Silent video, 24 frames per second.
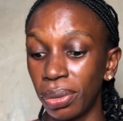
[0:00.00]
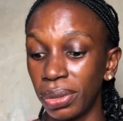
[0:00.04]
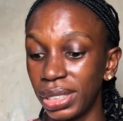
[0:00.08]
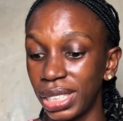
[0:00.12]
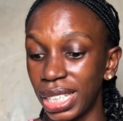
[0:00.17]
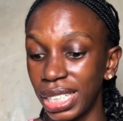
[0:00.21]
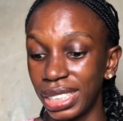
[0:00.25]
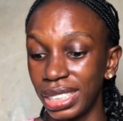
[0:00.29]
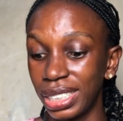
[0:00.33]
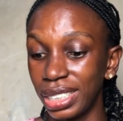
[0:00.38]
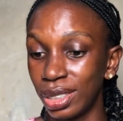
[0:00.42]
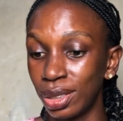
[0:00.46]

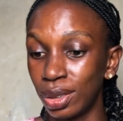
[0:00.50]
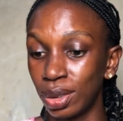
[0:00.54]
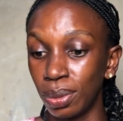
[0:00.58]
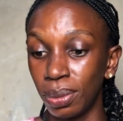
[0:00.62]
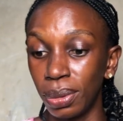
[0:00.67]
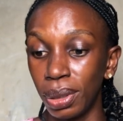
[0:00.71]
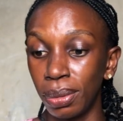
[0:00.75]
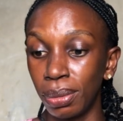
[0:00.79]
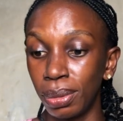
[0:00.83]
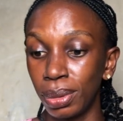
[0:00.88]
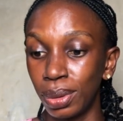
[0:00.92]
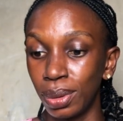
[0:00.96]
processes to
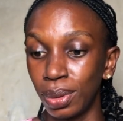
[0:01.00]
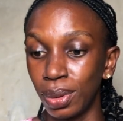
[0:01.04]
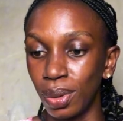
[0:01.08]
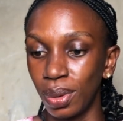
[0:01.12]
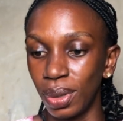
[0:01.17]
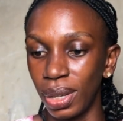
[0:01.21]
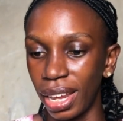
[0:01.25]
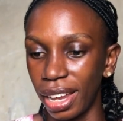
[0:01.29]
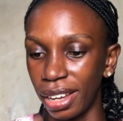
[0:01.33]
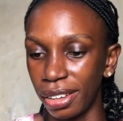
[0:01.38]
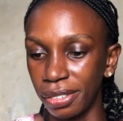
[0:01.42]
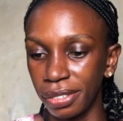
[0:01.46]
be able to go
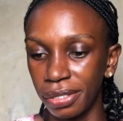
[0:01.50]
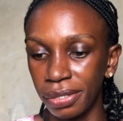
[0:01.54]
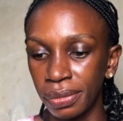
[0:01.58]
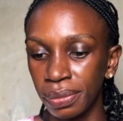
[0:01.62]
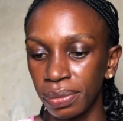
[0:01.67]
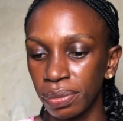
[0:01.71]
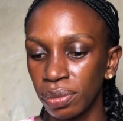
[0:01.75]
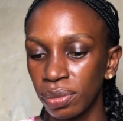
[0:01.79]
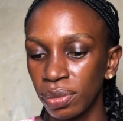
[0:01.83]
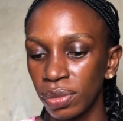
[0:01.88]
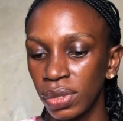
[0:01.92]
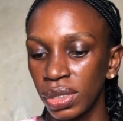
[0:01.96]
live.
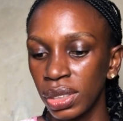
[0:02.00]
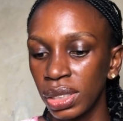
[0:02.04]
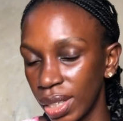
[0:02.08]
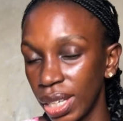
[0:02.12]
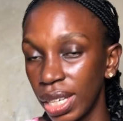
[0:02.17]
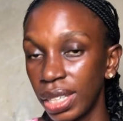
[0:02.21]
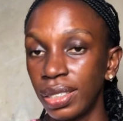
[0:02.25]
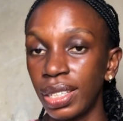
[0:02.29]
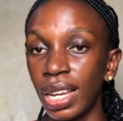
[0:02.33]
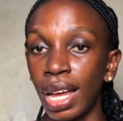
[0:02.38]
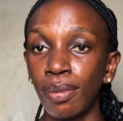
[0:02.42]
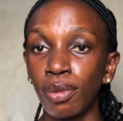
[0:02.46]

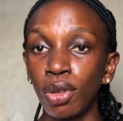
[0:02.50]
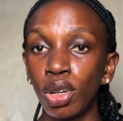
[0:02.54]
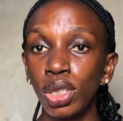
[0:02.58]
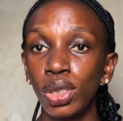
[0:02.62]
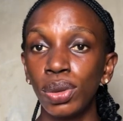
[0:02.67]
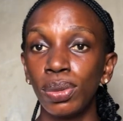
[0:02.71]
Now I'm going